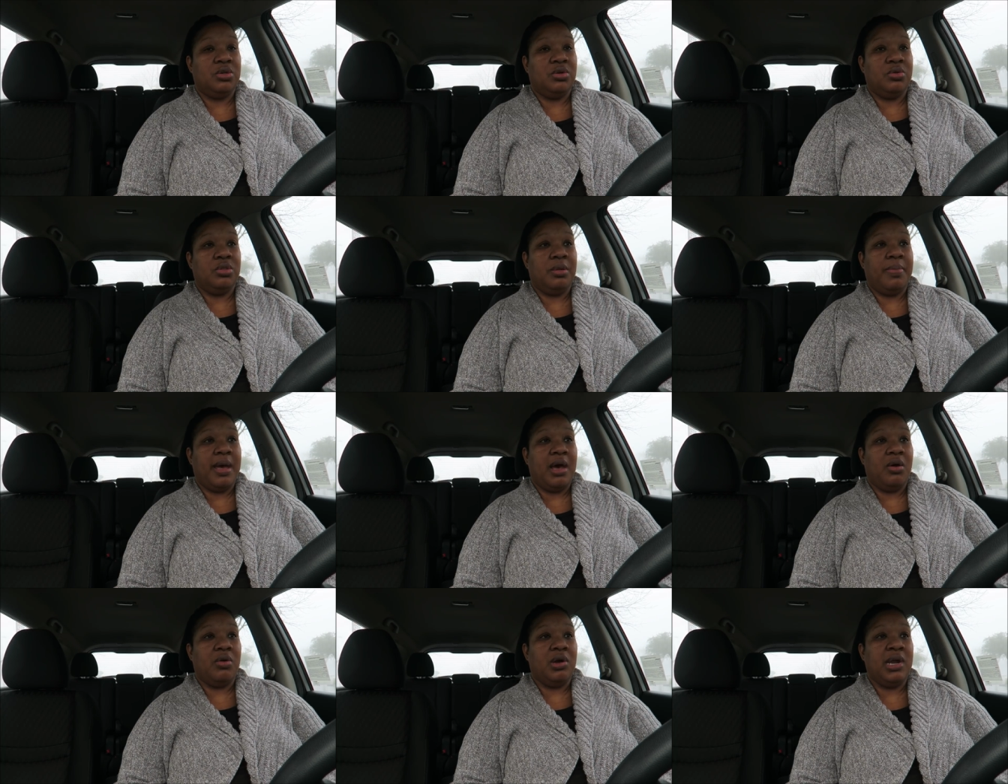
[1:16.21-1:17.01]
So the
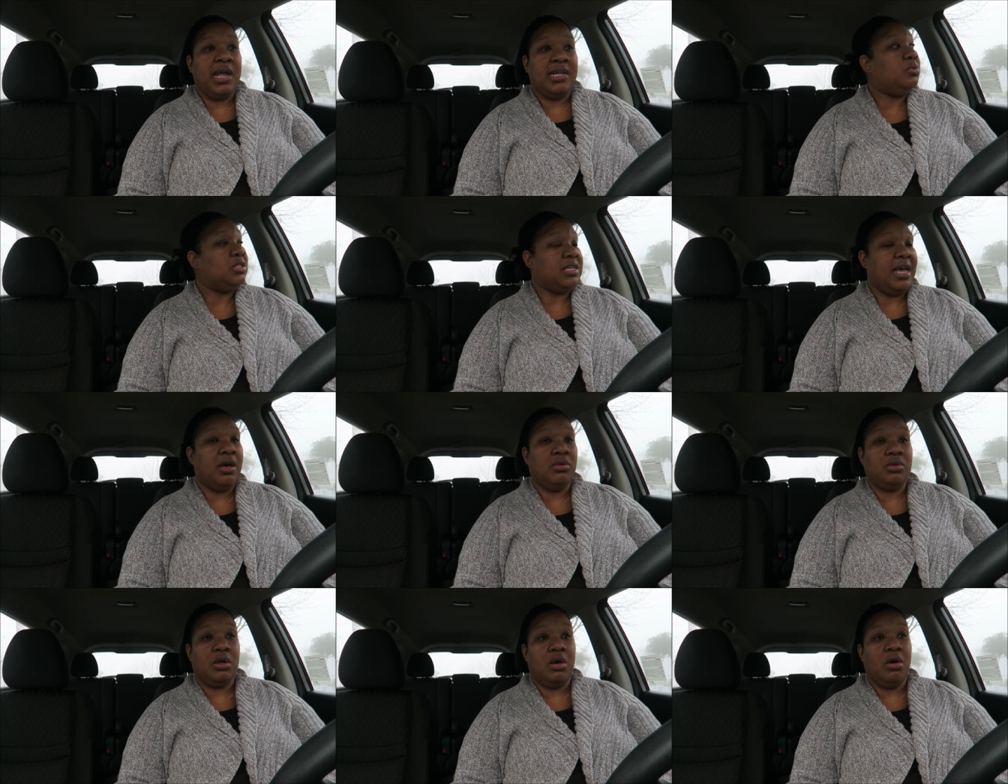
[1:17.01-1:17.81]
power was
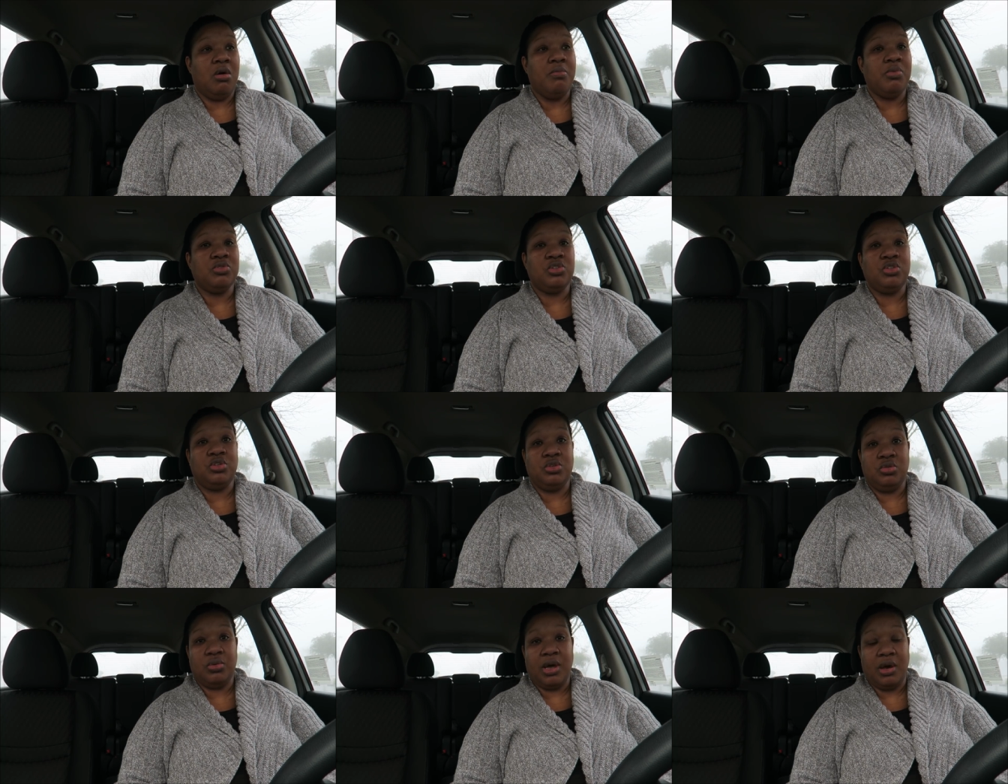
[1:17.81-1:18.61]
out almost
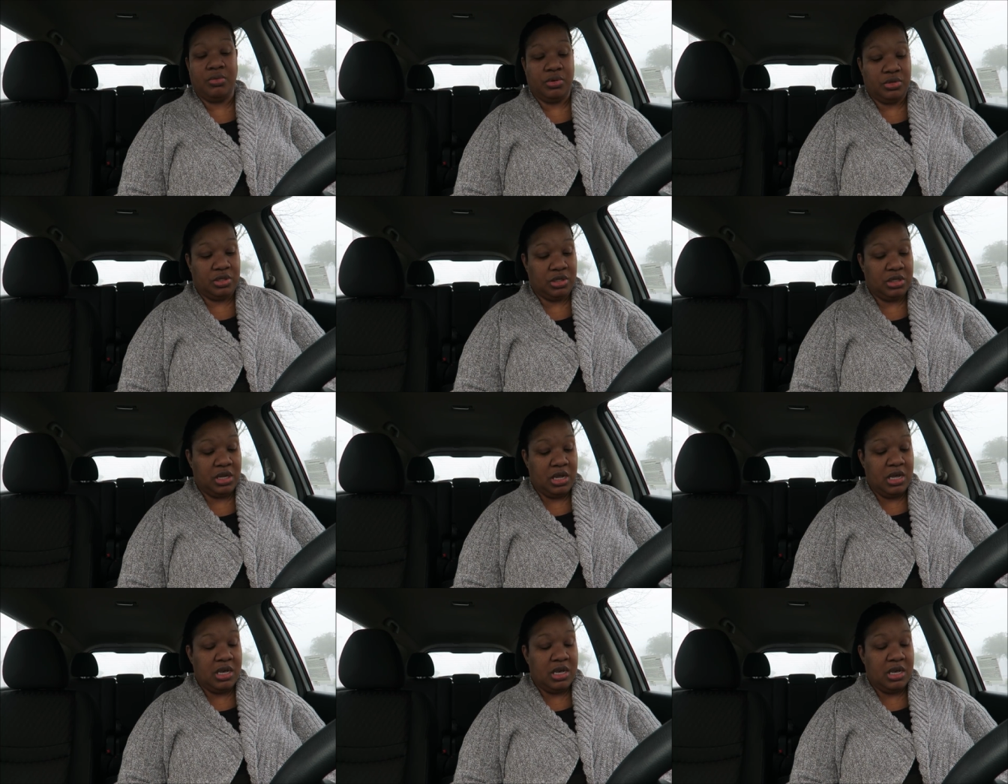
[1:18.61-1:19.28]
2 hours.